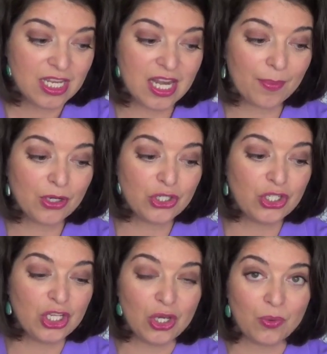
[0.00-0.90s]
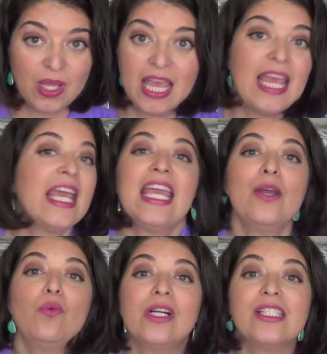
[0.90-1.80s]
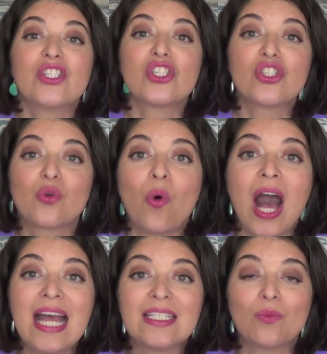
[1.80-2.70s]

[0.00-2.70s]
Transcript: Number 2, he would squat